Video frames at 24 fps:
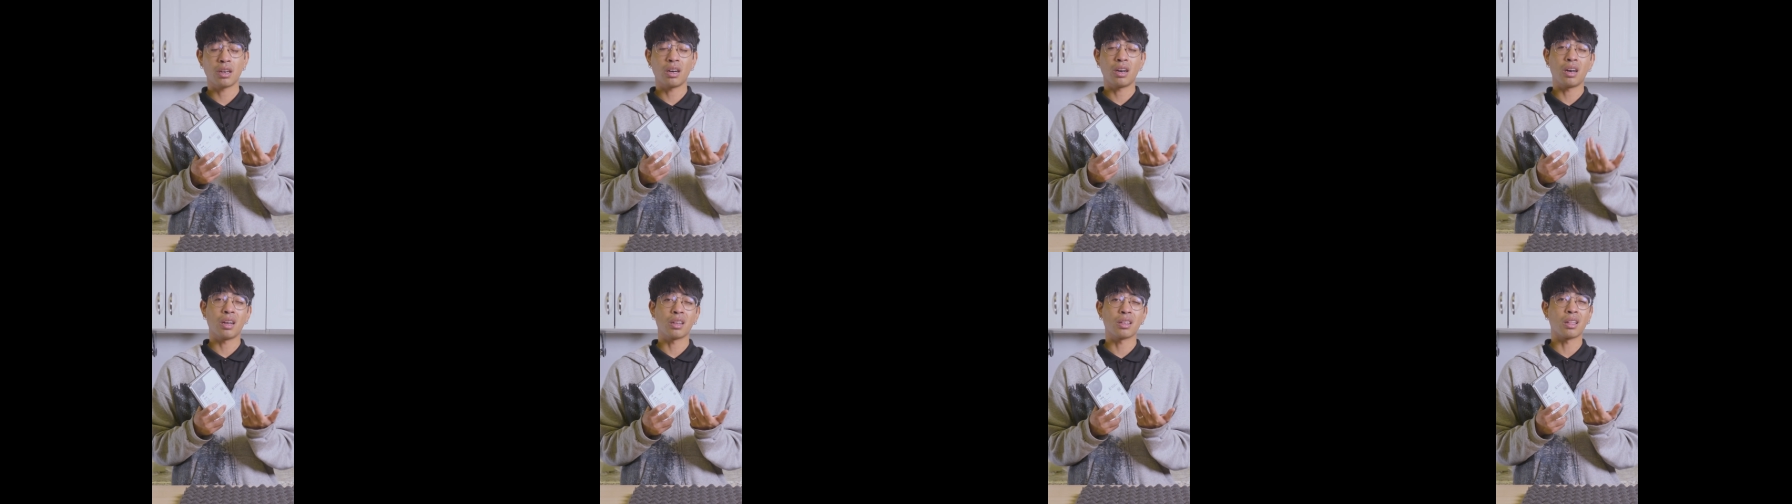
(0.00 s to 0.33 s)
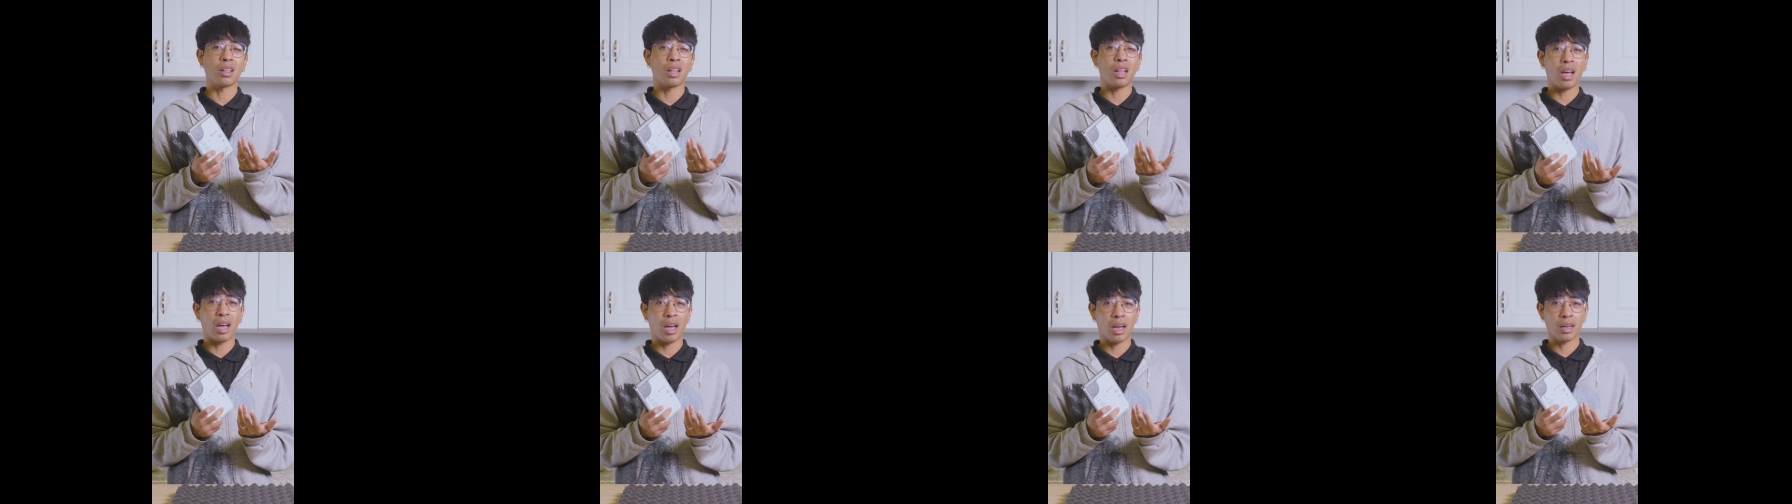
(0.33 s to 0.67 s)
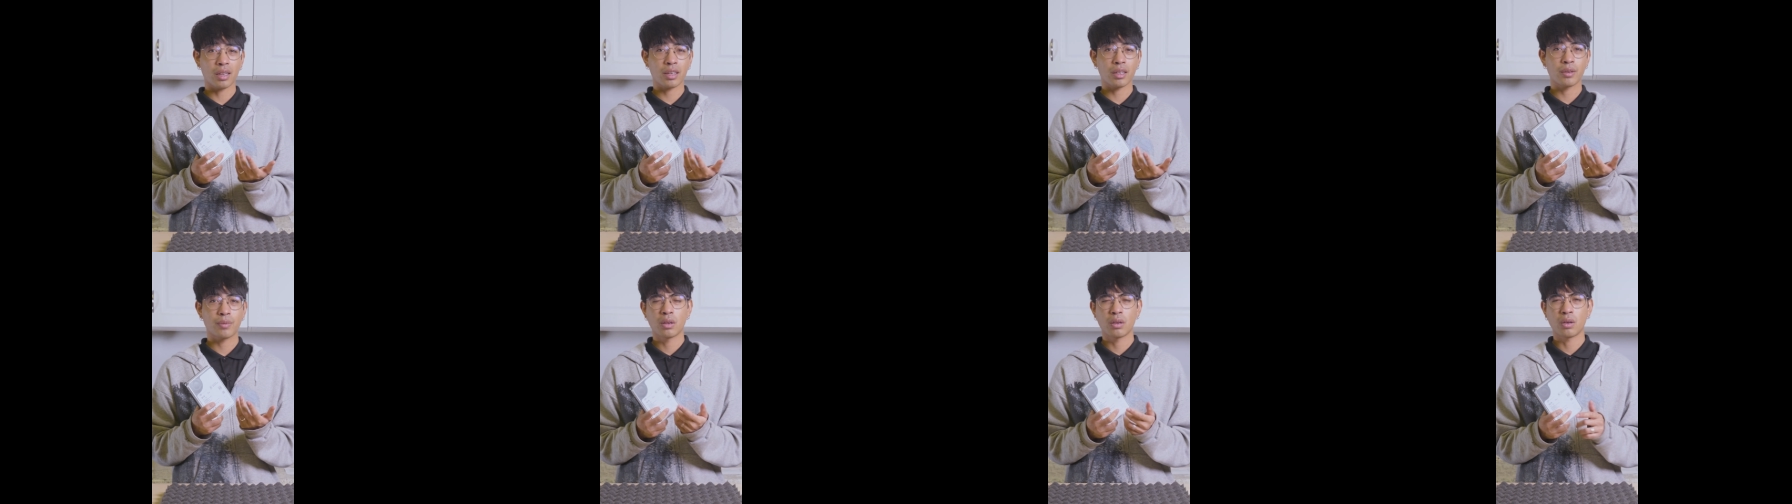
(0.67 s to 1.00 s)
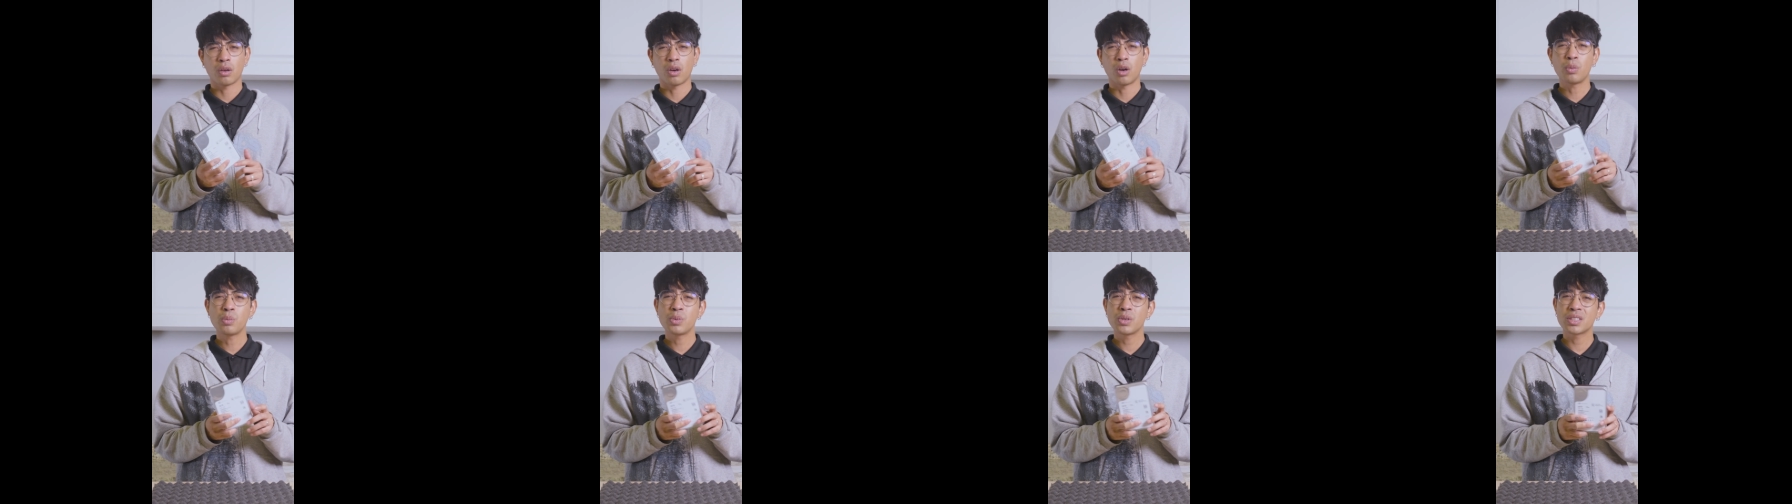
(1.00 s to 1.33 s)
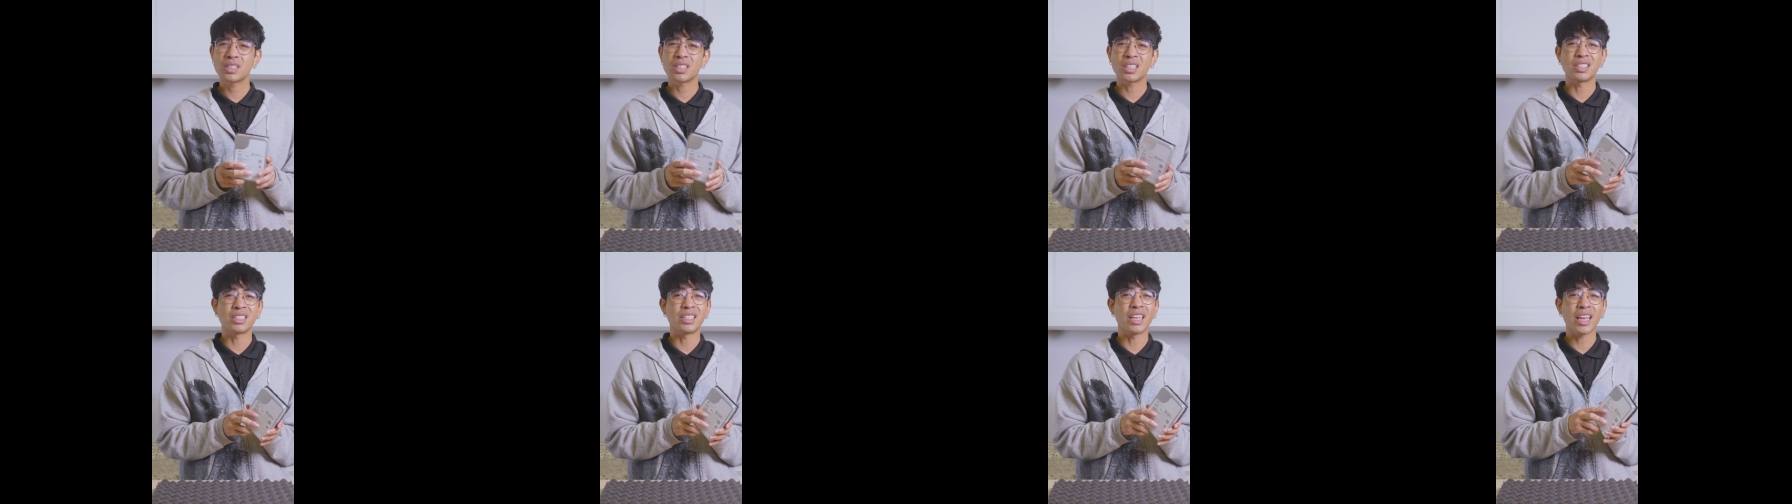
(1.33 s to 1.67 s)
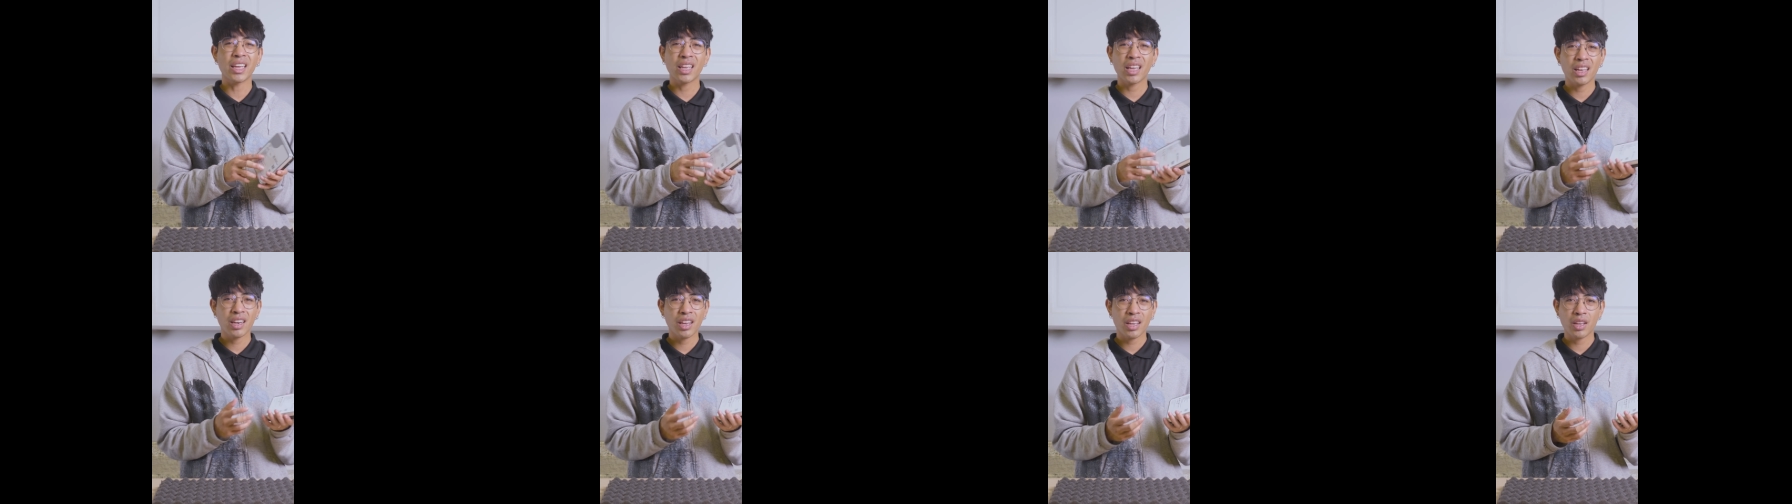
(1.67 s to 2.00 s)
on lock. Almost a
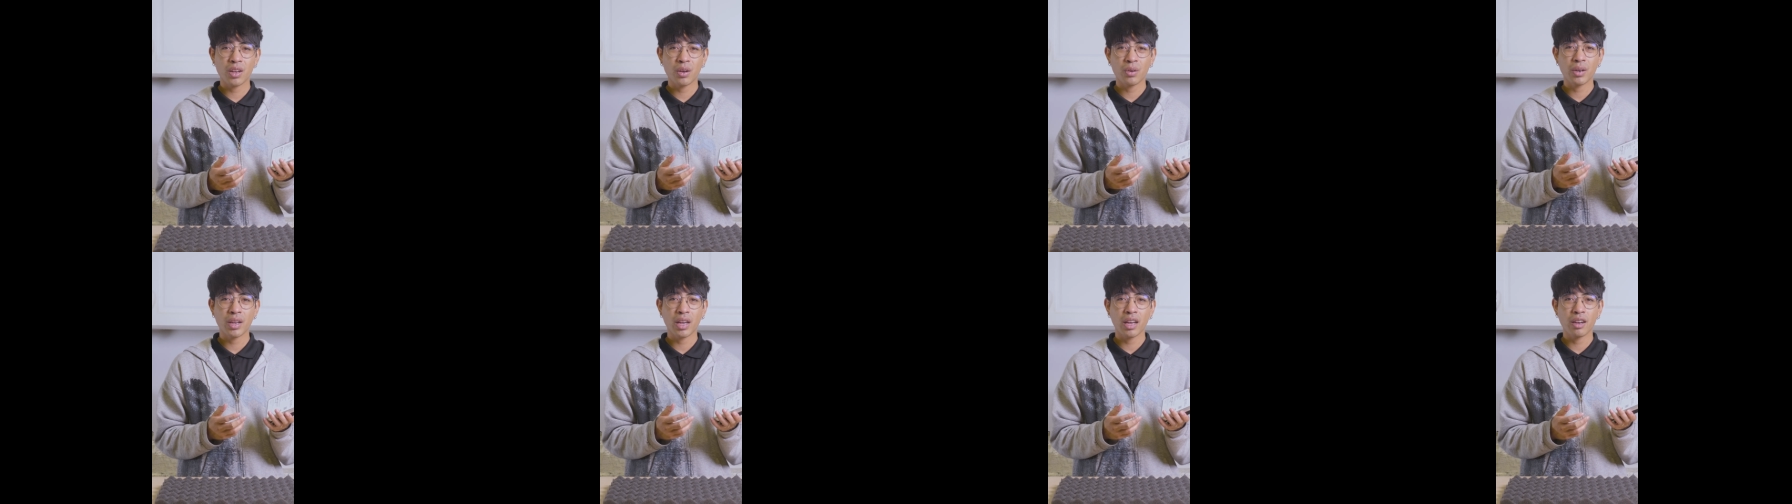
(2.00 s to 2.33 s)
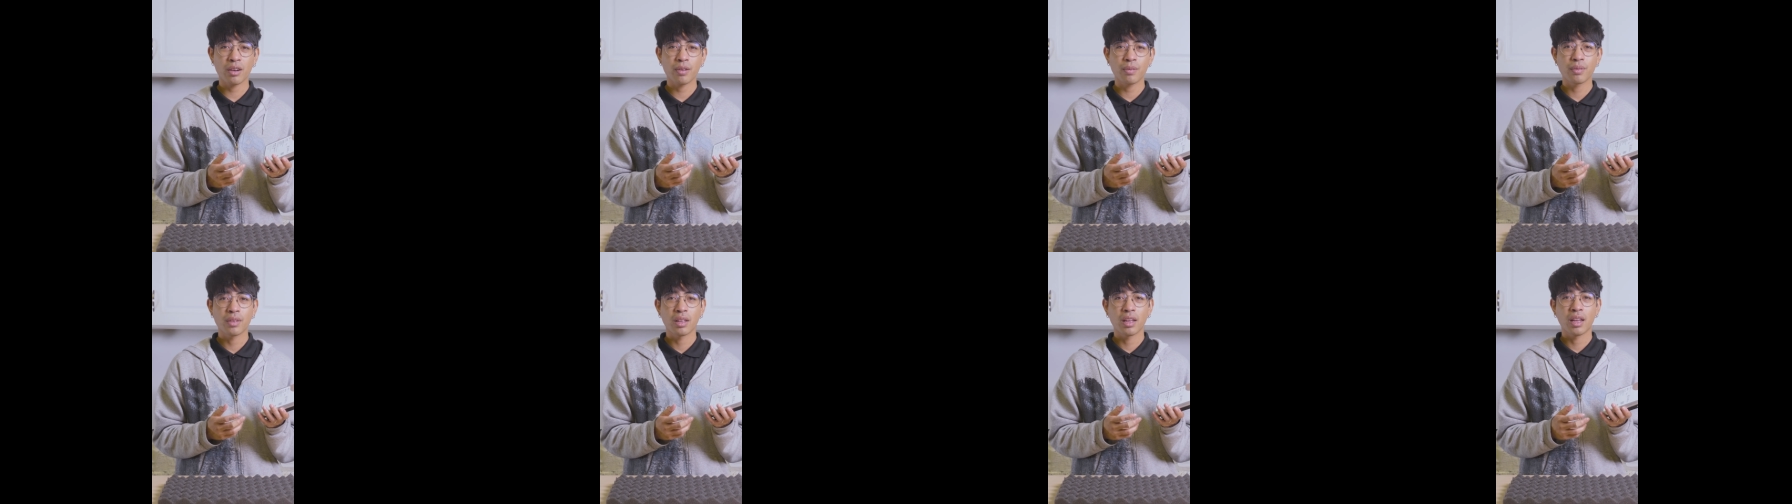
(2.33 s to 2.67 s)
decade ago now,